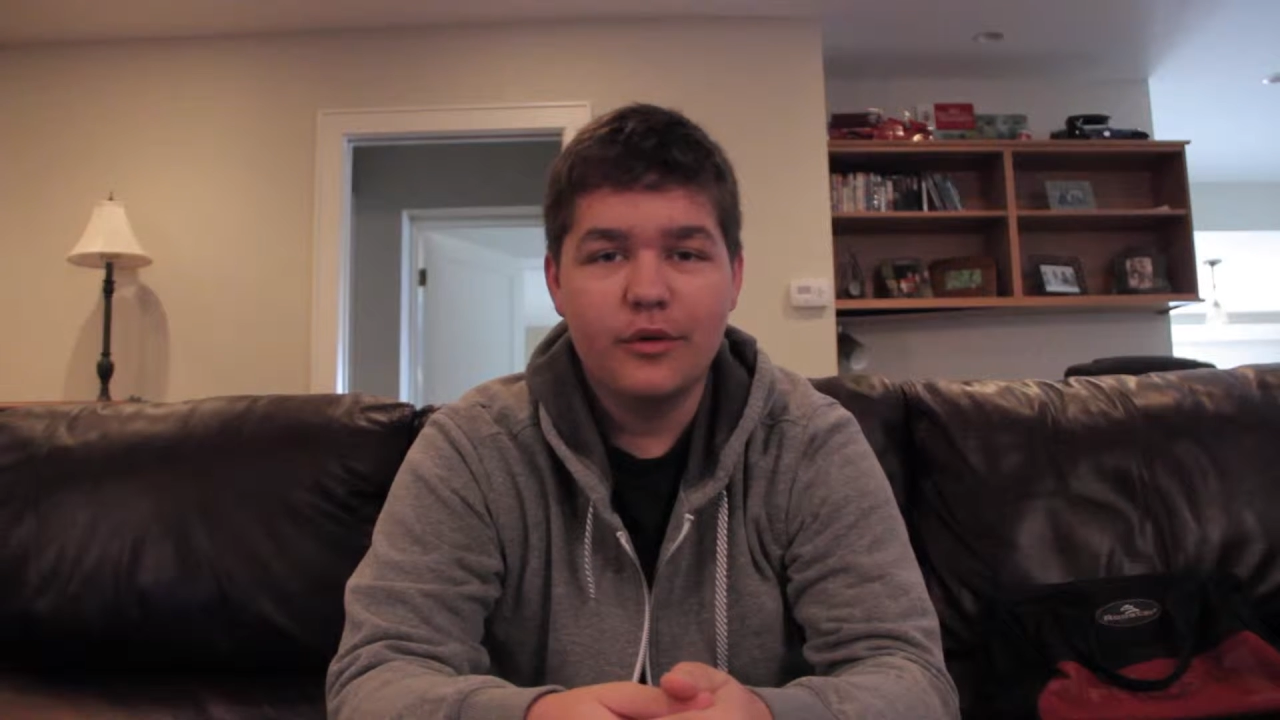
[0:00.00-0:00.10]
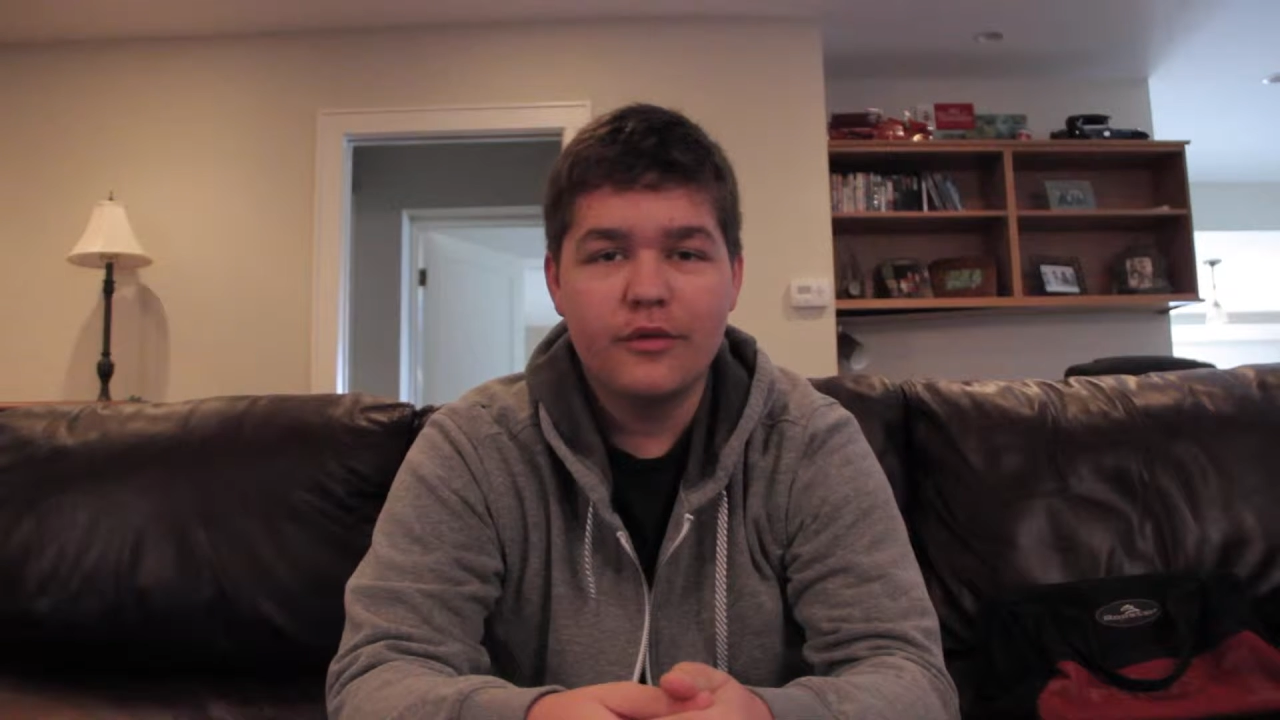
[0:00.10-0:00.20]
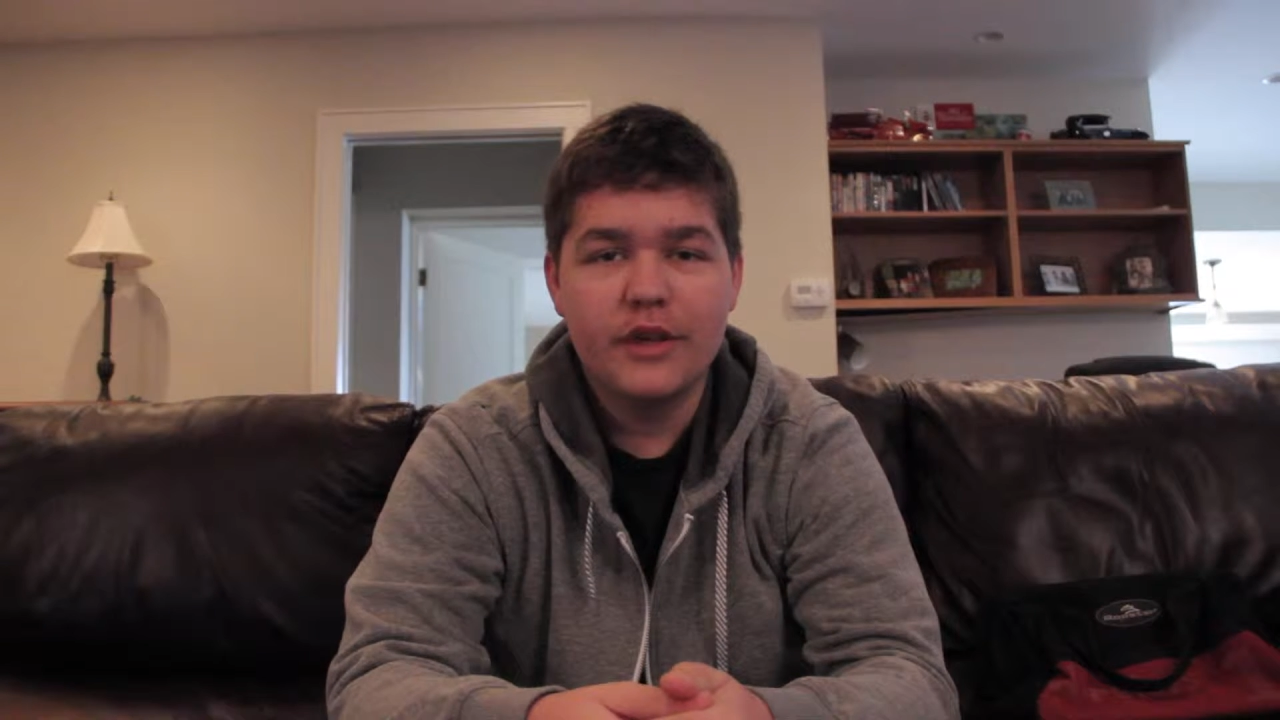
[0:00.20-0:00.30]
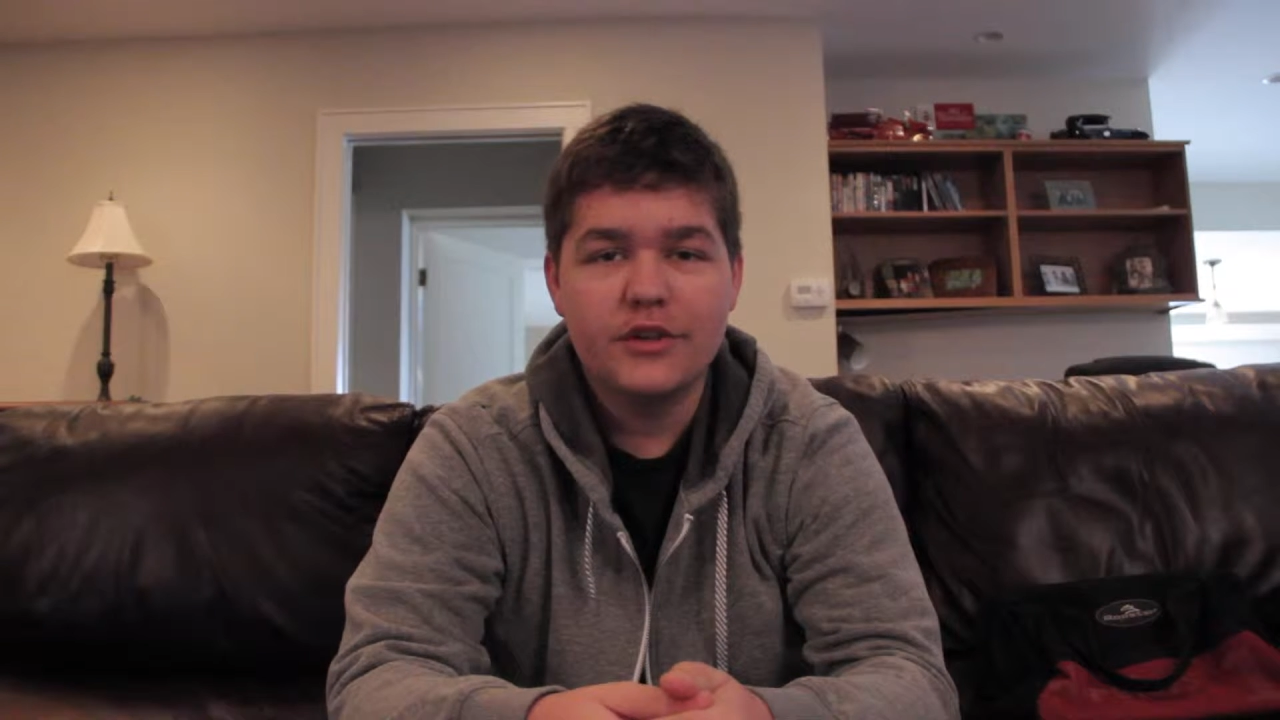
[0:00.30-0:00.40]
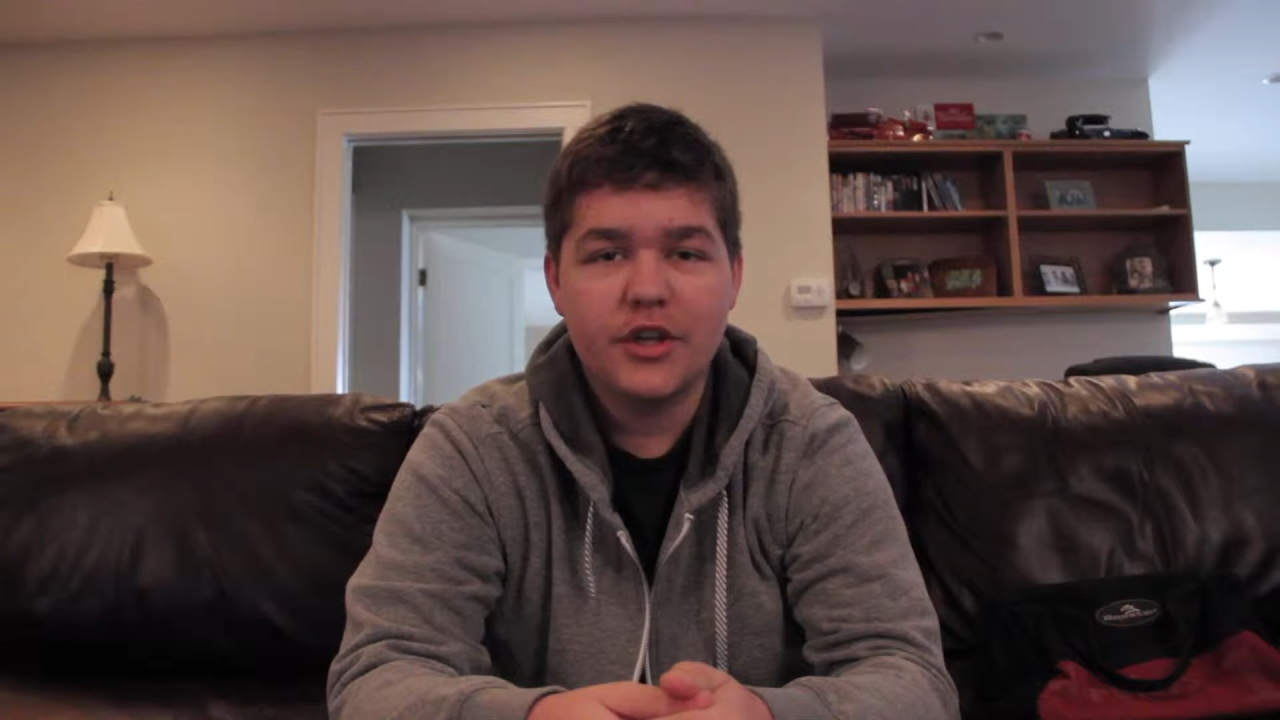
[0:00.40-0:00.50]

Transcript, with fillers: movie,